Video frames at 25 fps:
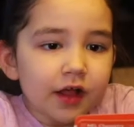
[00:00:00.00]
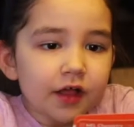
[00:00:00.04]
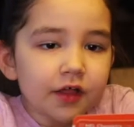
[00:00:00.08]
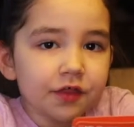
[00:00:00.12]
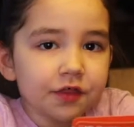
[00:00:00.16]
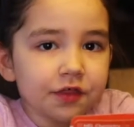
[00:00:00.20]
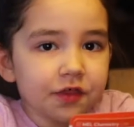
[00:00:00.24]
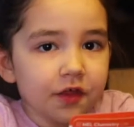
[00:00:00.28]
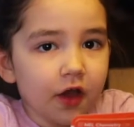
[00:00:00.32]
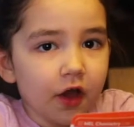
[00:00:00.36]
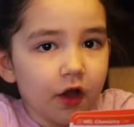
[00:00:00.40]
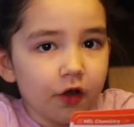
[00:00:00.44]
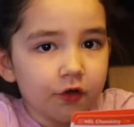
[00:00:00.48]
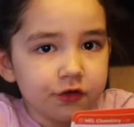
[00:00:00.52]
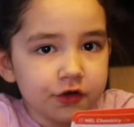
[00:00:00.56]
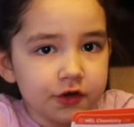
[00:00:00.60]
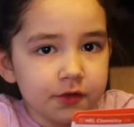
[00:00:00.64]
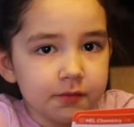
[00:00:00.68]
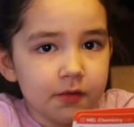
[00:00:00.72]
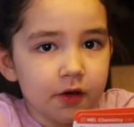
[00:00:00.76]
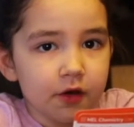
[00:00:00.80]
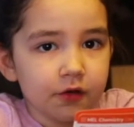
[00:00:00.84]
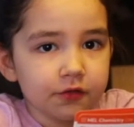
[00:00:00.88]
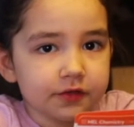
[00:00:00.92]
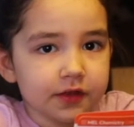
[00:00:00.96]
So the
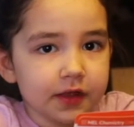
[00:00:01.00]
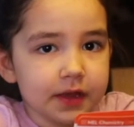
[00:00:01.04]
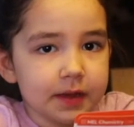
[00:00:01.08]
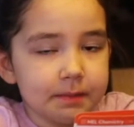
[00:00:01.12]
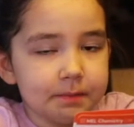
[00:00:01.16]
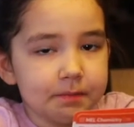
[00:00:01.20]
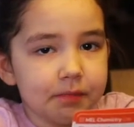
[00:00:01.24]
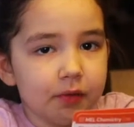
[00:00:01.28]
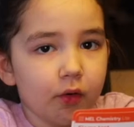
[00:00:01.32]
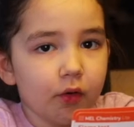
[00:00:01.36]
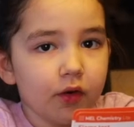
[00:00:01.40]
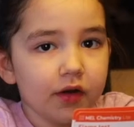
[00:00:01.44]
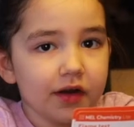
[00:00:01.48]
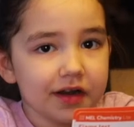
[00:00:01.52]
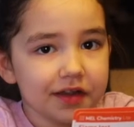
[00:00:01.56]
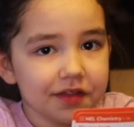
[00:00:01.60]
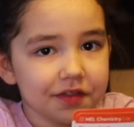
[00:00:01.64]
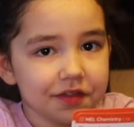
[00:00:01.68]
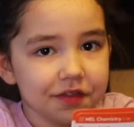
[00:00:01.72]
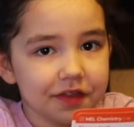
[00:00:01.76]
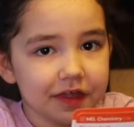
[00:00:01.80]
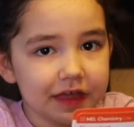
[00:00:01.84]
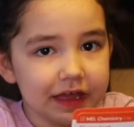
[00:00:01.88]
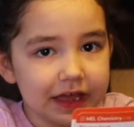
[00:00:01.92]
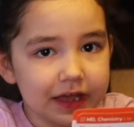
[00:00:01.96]
most important
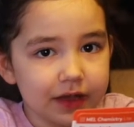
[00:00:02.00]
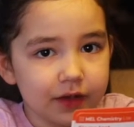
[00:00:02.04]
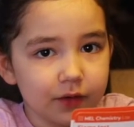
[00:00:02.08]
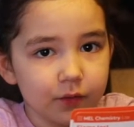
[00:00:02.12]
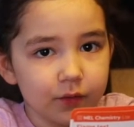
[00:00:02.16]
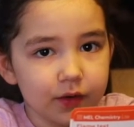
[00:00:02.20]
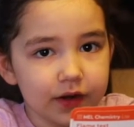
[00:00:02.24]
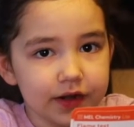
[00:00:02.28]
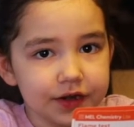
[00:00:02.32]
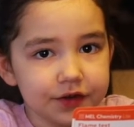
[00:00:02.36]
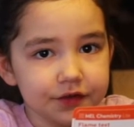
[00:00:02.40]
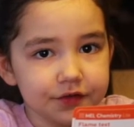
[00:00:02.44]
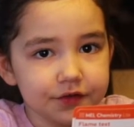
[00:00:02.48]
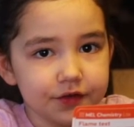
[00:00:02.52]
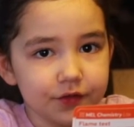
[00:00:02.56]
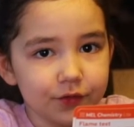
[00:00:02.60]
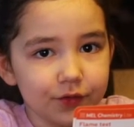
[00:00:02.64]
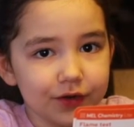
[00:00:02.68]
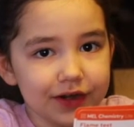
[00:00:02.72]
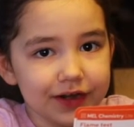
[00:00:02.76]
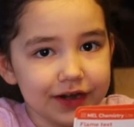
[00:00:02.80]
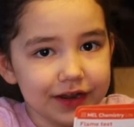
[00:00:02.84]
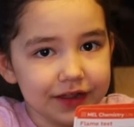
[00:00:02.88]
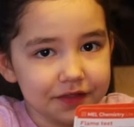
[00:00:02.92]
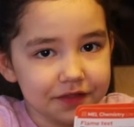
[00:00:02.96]
thing when you're
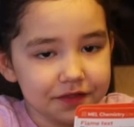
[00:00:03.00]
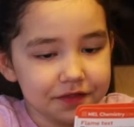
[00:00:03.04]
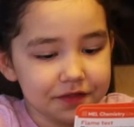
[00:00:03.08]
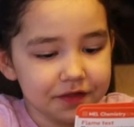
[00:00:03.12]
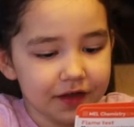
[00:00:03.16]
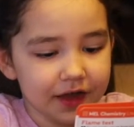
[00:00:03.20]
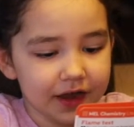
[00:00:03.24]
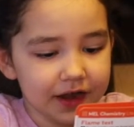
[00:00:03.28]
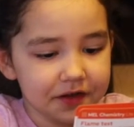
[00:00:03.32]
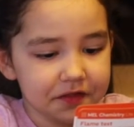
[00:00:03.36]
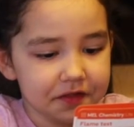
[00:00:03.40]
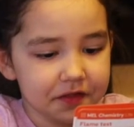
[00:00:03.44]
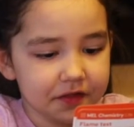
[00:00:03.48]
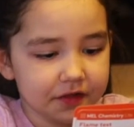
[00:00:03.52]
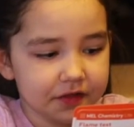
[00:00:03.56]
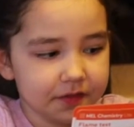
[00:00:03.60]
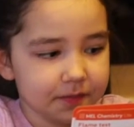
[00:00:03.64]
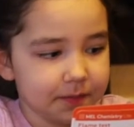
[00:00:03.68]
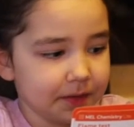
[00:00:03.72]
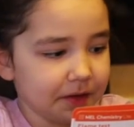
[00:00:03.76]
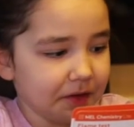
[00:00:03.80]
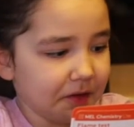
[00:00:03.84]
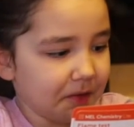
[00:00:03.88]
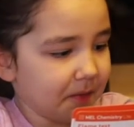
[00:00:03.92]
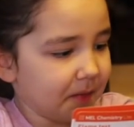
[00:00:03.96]
doing these science
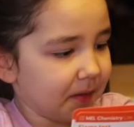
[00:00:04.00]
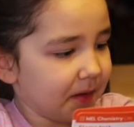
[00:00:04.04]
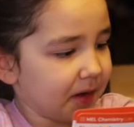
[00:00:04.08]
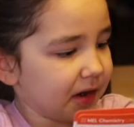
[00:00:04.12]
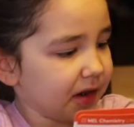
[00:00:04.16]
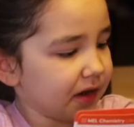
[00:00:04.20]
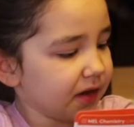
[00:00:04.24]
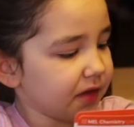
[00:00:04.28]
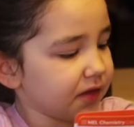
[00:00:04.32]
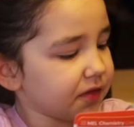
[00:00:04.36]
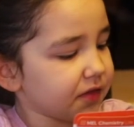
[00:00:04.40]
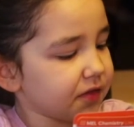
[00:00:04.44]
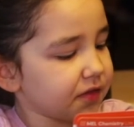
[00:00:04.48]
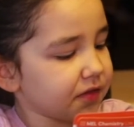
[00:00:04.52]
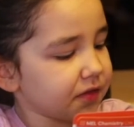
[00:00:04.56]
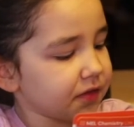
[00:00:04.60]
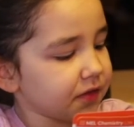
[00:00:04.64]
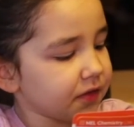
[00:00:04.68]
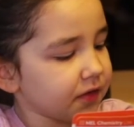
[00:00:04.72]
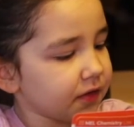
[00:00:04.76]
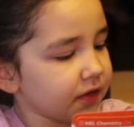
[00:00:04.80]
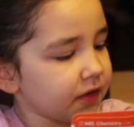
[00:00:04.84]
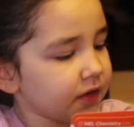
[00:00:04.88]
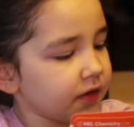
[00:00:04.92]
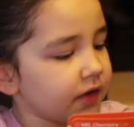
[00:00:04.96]

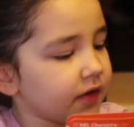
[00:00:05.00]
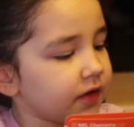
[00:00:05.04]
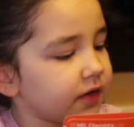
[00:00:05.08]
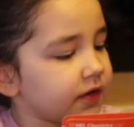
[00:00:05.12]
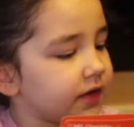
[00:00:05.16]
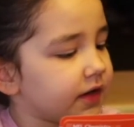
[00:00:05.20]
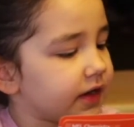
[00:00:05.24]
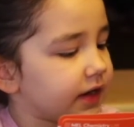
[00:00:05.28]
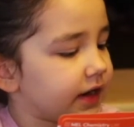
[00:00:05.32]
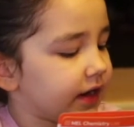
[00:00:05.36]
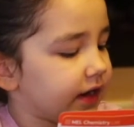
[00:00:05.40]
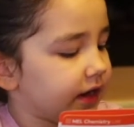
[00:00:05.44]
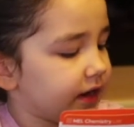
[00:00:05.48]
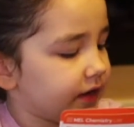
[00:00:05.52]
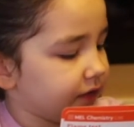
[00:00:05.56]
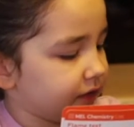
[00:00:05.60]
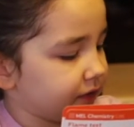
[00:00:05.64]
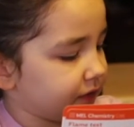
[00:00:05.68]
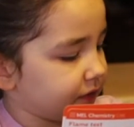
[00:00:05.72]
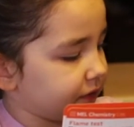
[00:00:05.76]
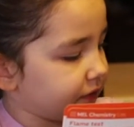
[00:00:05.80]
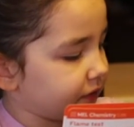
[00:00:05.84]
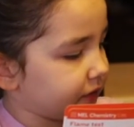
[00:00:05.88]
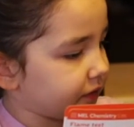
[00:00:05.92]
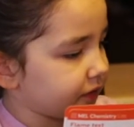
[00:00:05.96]
experiments,
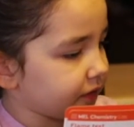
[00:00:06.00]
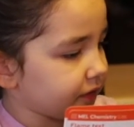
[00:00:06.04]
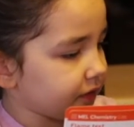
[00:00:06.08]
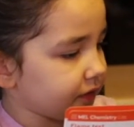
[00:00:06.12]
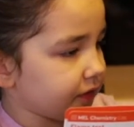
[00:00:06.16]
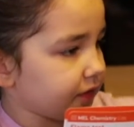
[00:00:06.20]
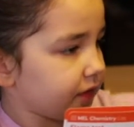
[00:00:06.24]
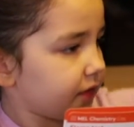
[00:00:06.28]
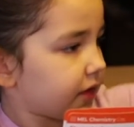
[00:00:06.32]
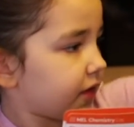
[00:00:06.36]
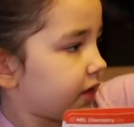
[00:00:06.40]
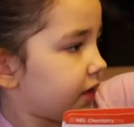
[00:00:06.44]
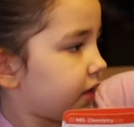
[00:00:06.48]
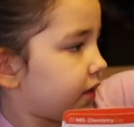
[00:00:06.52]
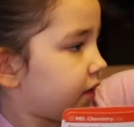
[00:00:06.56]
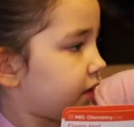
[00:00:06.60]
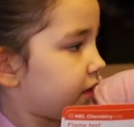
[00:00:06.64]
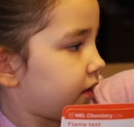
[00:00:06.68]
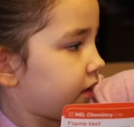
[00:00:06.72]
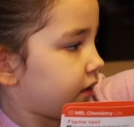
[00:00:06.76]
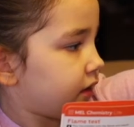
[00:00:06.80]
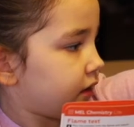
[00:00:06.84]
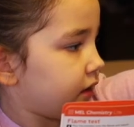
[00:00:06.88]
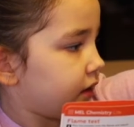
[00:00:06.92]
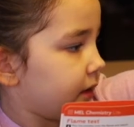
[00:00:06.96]
these
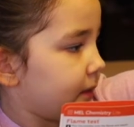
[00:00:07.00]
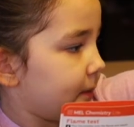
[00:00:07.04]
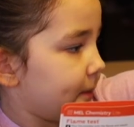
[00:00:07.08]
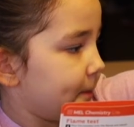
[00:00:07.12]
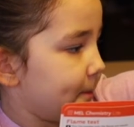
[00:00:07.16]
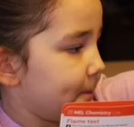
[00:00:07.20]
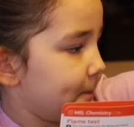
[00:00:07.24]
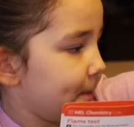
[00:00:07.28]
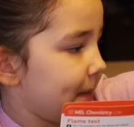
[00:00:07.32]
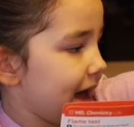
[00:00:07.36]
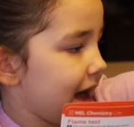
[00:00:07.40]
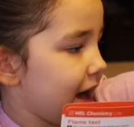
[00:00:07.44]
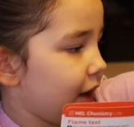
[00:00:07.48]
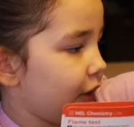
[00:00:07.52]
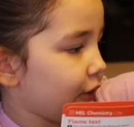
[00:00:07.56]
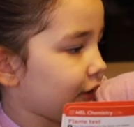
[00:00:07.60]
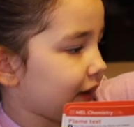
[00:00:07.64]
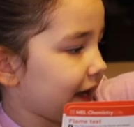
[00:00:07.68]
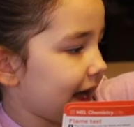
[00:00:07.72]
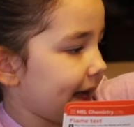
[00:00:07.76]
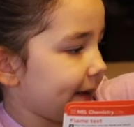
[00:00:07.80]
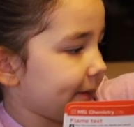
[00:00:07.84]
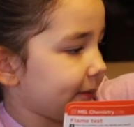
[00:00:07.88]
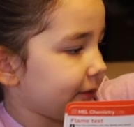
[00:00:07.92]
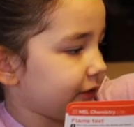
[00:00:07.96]
metal
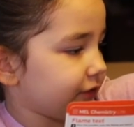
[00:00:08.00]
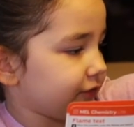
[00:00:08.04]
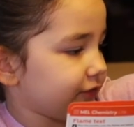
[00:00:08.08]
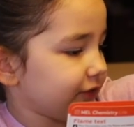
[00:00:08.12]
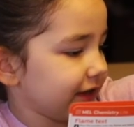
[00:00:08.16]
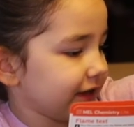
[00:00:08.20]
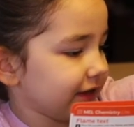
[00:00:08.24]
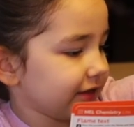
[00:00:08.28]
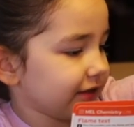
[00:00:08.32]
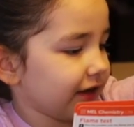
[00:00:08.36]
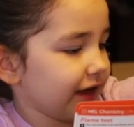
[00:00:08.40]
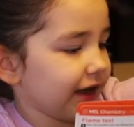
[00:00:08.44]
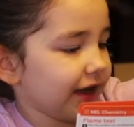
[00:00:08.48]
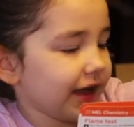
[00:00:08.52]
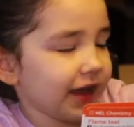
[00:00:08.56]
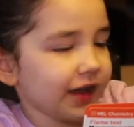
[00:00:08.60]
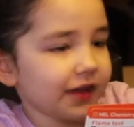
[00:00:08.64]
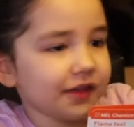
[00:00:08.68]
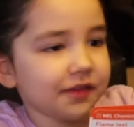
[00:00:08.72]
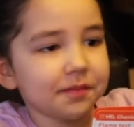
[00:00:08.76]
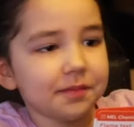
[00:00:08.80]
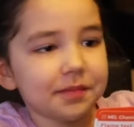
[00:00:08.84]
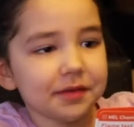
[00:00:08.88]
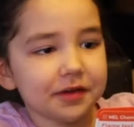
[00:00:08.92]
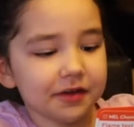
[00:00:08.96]
chemistry light
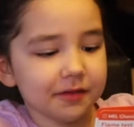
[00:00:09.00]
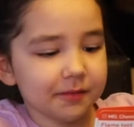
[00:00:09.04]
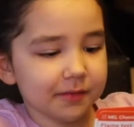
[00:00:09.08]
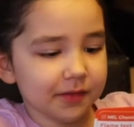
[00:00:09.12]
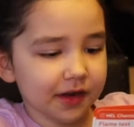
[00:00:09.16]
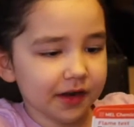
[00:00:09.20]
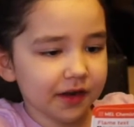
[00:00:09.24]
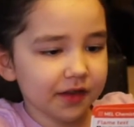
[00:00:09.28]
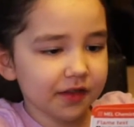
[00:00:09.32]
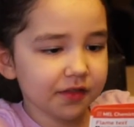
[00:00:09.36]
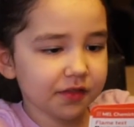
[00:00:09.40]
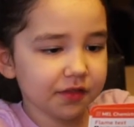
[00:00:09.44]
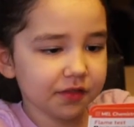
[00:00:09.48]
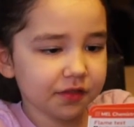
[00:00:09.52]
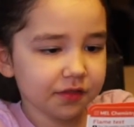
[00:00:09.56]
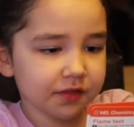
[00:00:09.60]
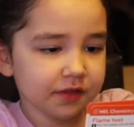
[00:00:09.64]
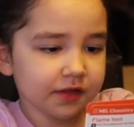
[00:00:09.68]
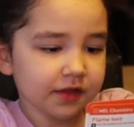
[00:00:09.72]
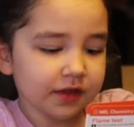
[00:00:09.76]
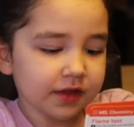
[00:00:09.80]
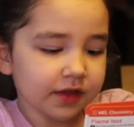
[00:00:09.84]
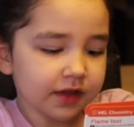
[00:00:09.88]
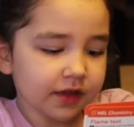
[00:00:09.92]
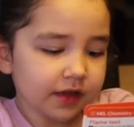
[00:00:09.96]

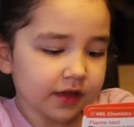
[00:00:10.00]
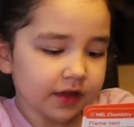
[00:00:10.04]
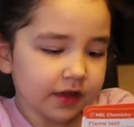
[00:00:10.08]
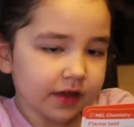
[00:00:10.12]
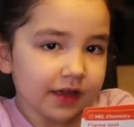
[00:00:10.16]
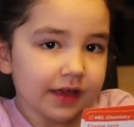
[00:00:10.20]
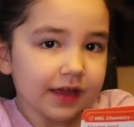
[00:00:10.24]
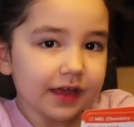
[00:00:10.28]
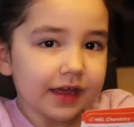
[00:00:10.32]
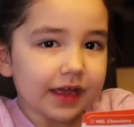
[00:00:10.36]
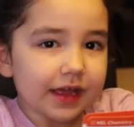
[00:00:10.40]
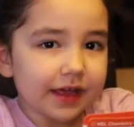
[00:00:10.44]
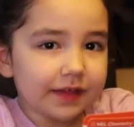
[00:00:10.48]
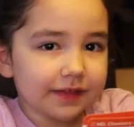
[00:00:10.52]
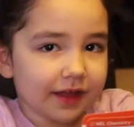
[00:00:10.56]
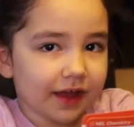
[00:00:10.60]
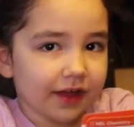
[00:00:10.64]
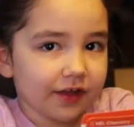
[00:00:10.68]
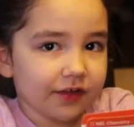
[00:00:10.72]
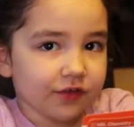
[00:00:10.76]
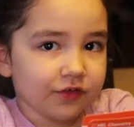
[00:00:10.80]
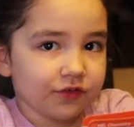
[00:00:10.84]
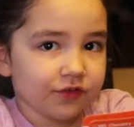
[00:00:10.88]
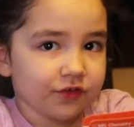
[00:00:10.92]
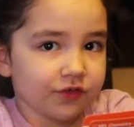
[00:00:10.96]
experiments, is
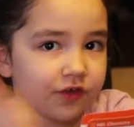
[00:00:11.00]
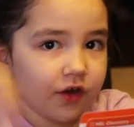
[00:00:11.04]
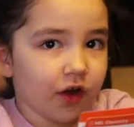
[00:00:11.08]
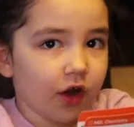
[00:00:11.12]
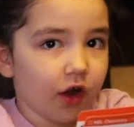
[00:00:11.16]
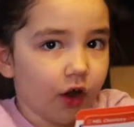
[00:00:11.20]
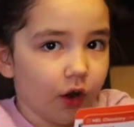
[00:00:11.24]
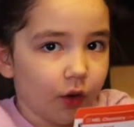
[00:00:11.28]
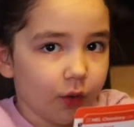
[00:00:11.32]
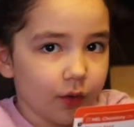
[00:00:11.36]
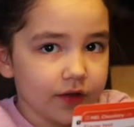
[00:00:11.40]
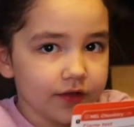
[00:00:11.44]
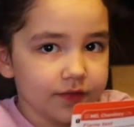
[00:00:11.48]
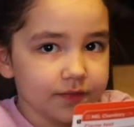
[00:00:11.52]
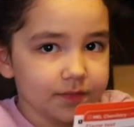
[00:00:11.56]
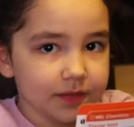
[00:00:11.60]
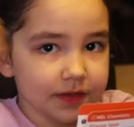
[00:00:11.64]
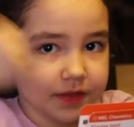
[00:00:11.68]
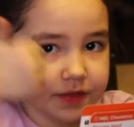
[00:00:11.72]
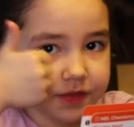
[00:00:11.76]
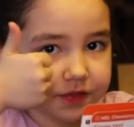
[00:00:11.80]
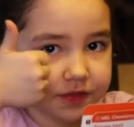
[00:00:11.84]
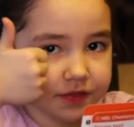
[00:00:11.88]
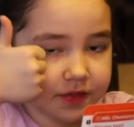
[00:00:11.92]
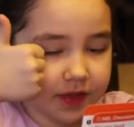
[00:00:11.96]
that you should always
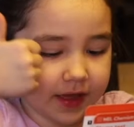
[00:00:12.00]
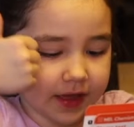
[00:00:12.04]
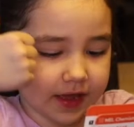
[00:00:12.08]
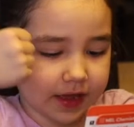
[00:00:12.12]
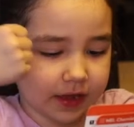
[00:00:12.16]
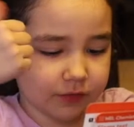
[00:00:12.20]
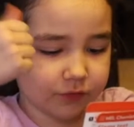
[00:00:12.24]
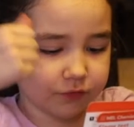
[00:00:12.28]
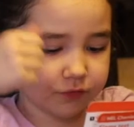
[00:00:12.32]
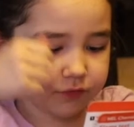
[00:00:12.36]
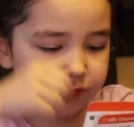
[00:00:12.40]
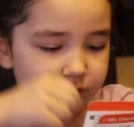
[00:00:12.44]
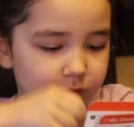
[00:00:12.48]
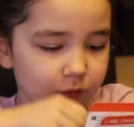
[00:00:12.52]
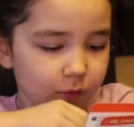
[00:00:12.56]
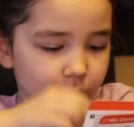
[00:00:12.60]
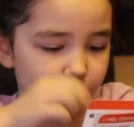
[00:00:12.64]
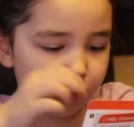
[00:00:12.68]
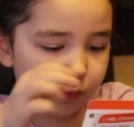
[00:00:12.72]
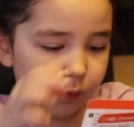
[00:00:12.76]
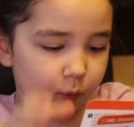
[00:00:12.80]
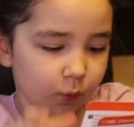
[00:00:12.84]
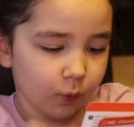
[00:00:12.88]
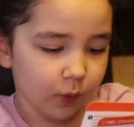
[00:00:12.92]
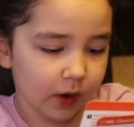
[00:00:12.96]
be safe
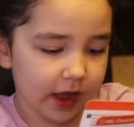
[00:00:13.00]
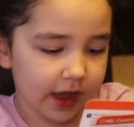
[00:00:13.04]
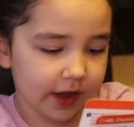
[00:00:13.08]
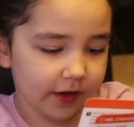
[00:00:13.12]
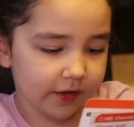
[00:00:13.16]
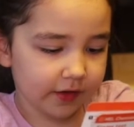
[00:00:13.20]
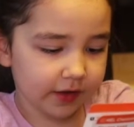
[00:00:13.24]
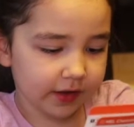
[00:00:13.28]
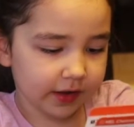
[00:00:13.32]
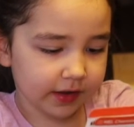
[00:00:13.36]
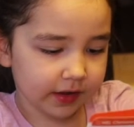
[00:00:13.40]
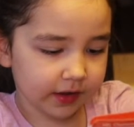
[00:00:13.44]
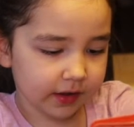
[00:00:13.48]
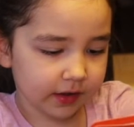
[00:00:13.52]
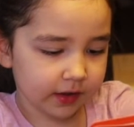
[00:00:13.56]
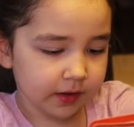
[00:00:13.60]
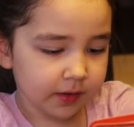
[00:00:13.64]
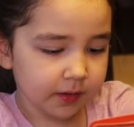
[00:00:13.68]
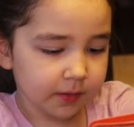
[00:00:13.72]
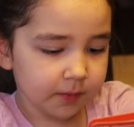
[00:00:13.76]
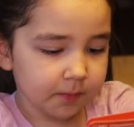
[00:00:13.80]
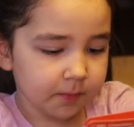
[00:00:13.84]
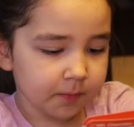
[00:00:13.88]
wearing